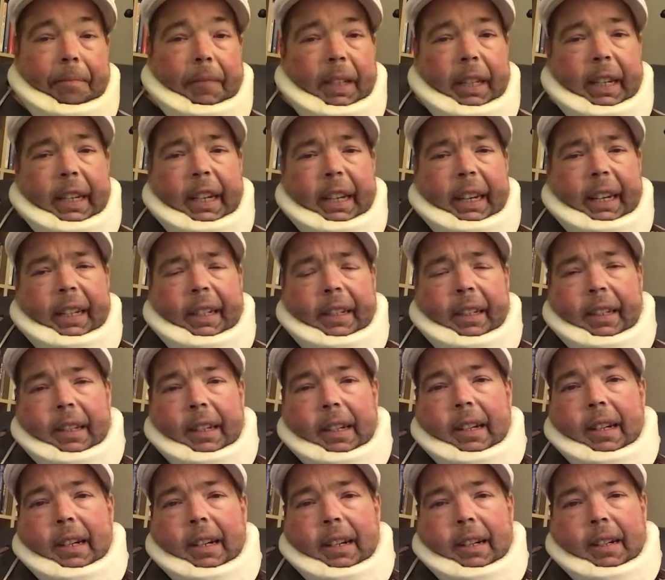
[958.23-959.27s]
hey,
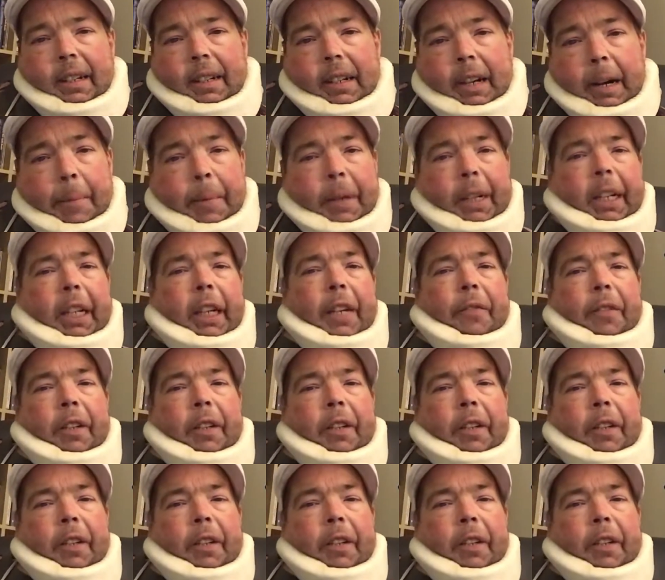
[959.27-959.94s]
I'm gonna give it